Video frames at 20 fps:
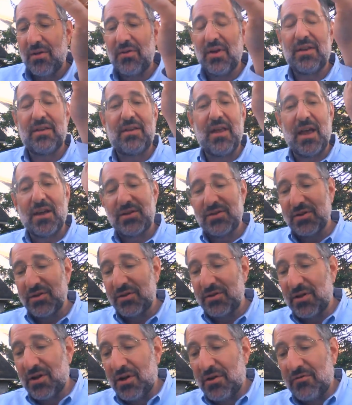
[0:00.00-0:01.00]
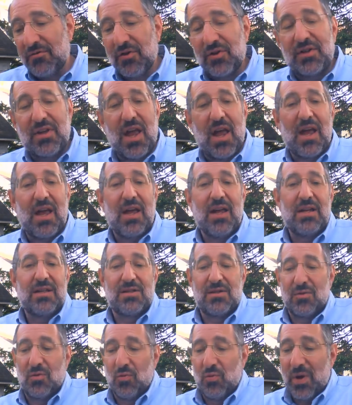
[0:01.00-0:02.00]
the desert for
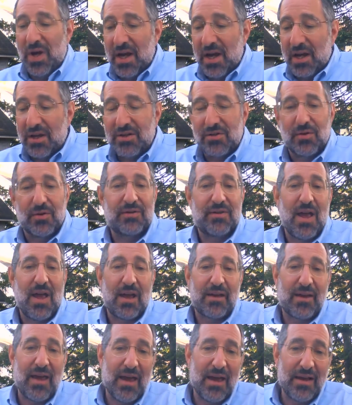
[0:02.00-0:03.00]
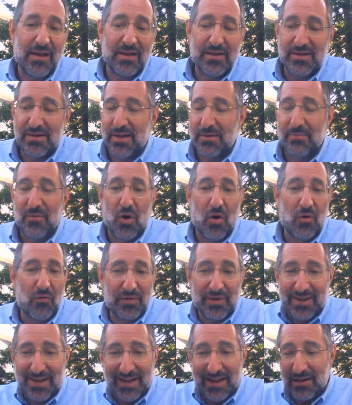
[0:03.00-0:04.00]
days and weeks or decades and
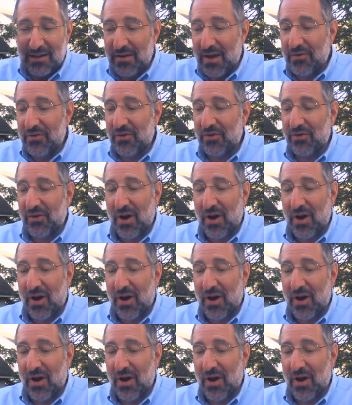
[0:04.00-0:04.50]
hoping to get on the other